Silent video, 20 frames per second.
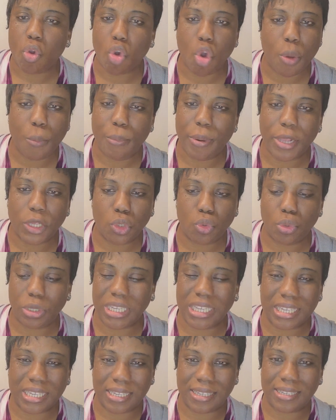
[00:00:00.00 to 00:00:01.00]
God bless you.
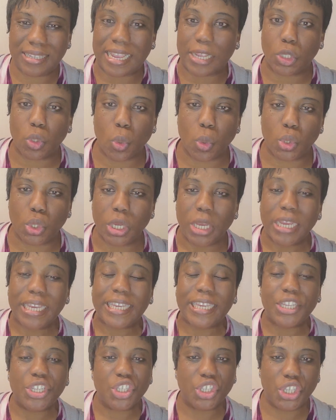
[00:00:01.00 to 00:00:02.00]
It is settled
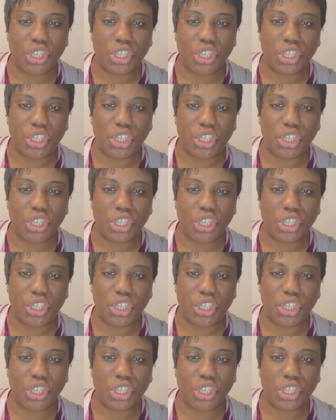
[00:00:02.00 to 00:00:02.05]
in